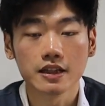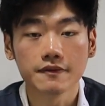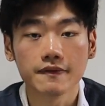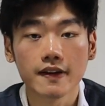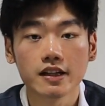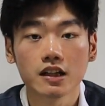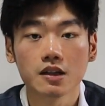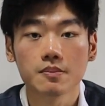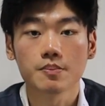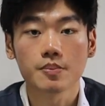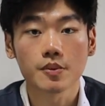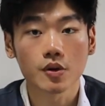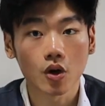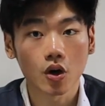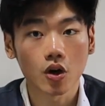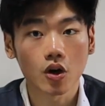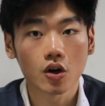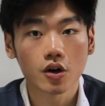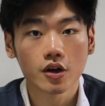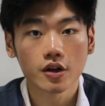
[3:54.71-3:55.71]
develop
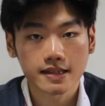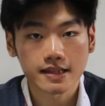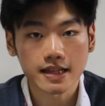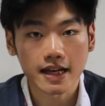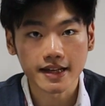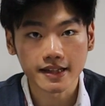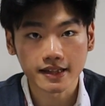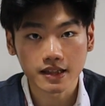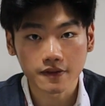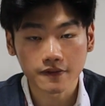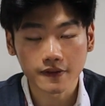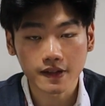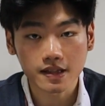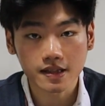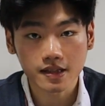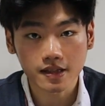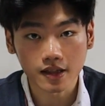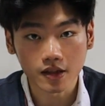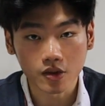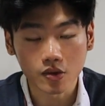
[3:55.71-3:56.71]
your scientific
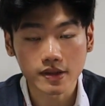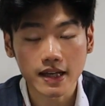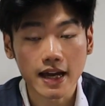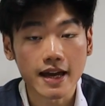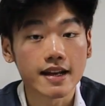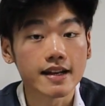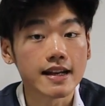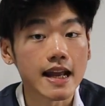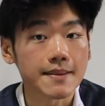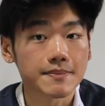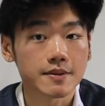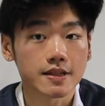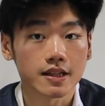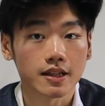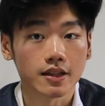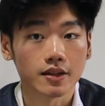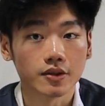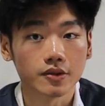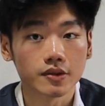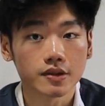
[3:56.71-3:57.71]
skills and lab
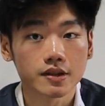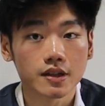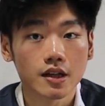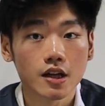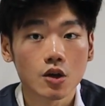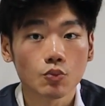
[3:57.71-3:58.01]
skills,